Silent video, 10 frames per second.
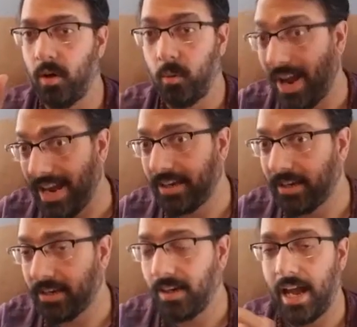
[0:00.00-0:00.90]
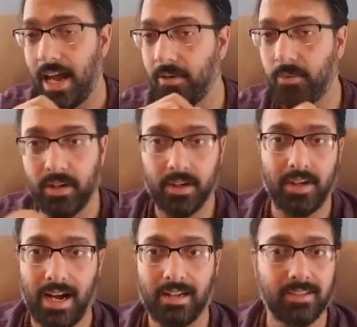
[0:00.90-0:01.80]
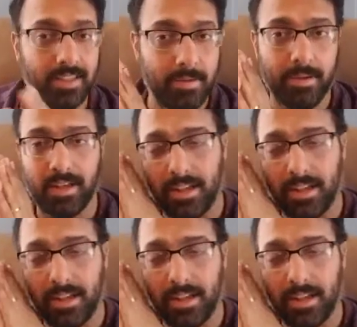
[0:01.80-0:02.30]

awake and we're not sleeping,